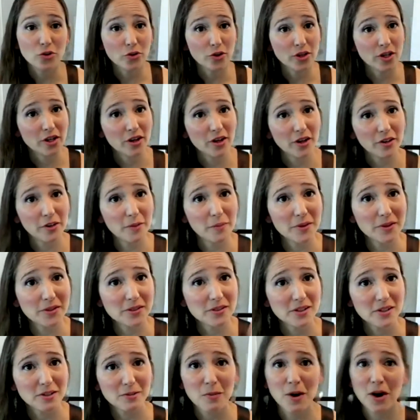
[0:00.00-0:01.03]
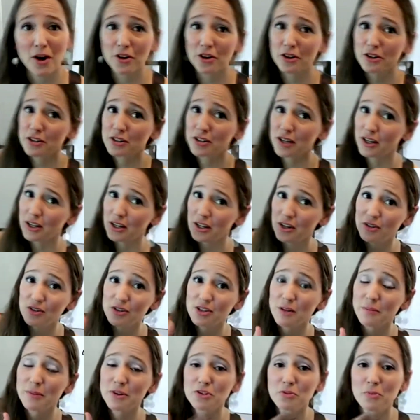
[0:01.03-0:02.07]
here are the business models and here's
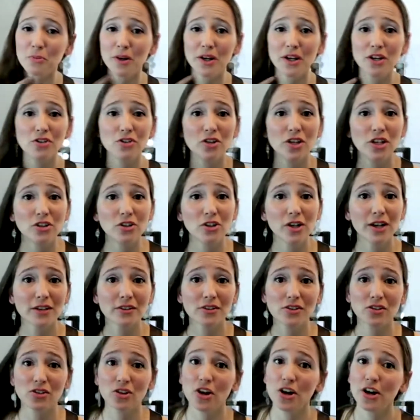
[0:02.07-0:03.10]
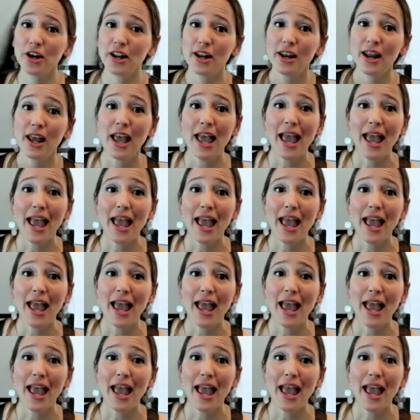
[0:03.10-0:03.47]
how much money you need to get started,